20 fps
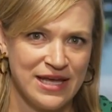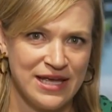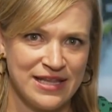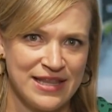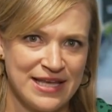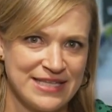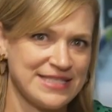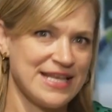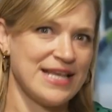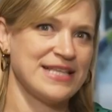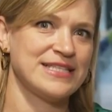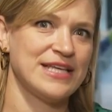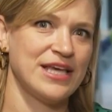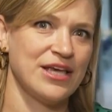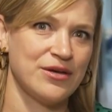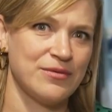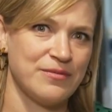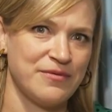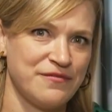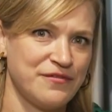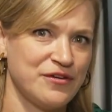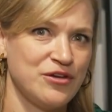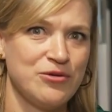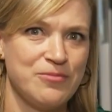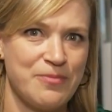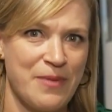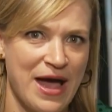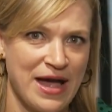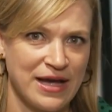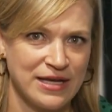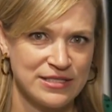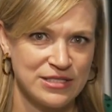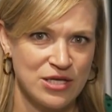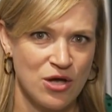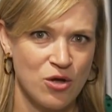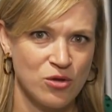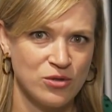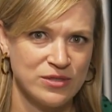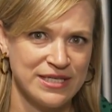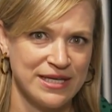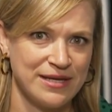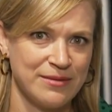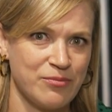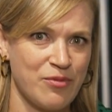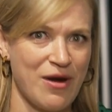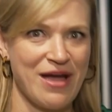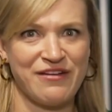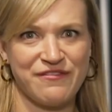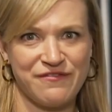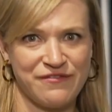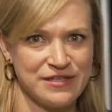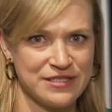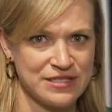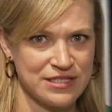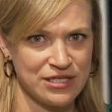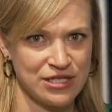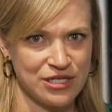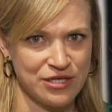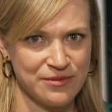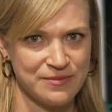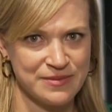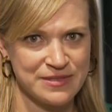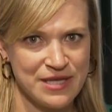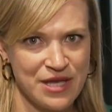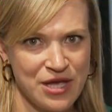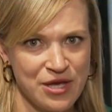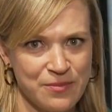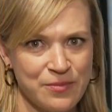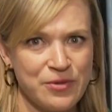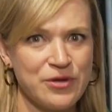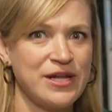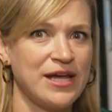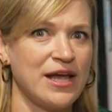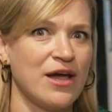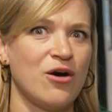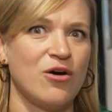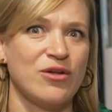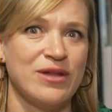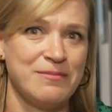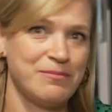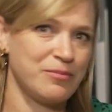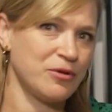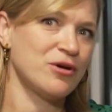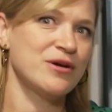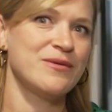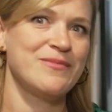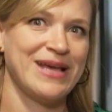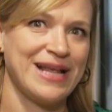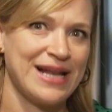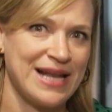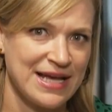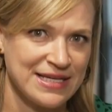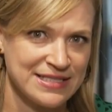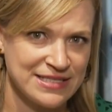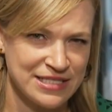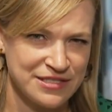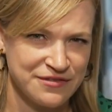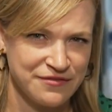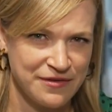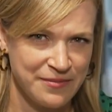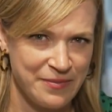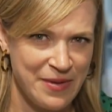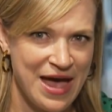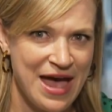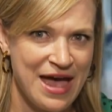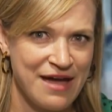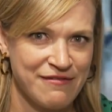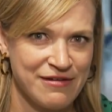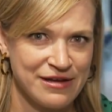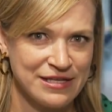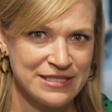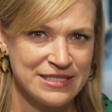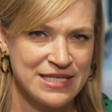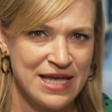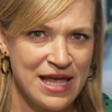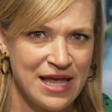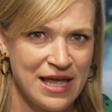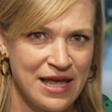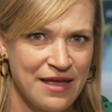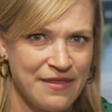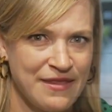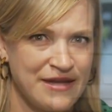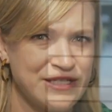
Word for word: They're setting up food banks, holding breakfast clubs, putting on employment classes for parents, and they're